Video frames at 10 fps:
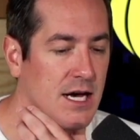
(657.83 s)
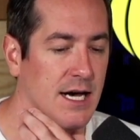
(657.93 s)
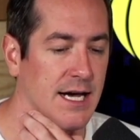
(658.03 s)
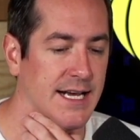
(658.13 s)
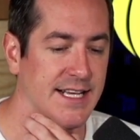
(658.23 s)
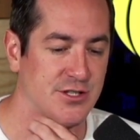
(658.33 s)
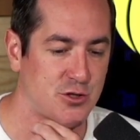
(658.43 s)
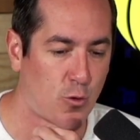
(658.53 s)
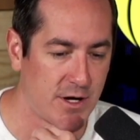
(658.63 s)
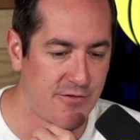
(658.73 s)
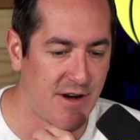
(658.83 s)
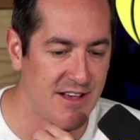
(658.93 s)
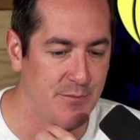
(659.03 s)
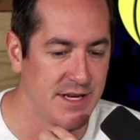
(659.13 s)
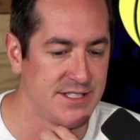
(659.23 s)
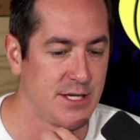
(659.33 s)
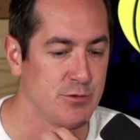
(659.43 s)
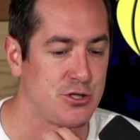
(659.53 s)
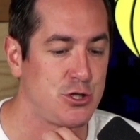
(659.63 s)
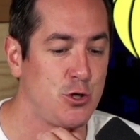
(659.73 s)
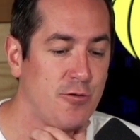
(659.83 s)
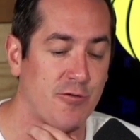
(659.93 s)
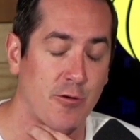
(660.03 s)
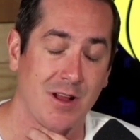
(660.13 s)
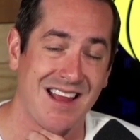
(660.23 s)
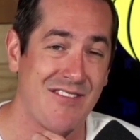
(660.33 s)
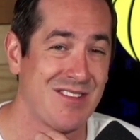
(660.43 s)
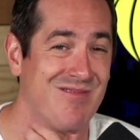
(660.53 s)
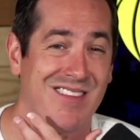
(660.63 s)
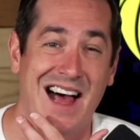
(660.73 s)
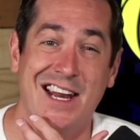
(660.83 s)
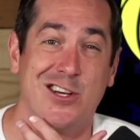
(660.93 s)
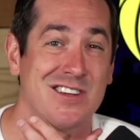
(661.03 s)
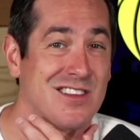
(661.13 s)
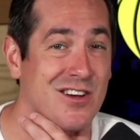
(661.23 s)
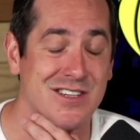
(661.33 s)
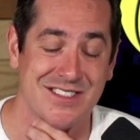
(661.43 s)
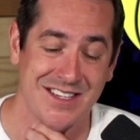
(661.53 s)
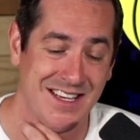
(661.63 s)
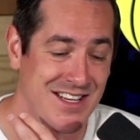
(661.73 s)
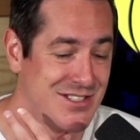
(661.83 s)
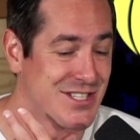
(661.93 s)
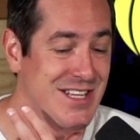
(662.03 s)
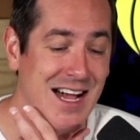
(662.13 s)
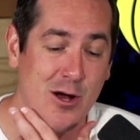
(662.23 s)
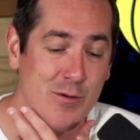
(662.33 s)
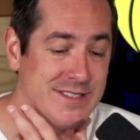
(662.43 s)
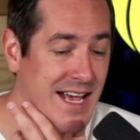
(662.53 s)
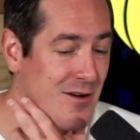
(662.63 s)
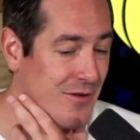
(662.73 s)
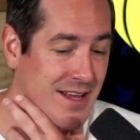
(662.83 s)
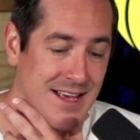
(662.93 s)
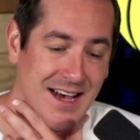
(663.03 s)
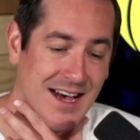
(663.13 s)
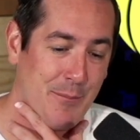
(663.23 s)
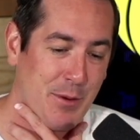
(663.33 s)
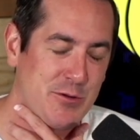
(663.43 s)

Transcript: in his 25 minutes, he was 2 for 11. A lot of good looks, just not going down. But the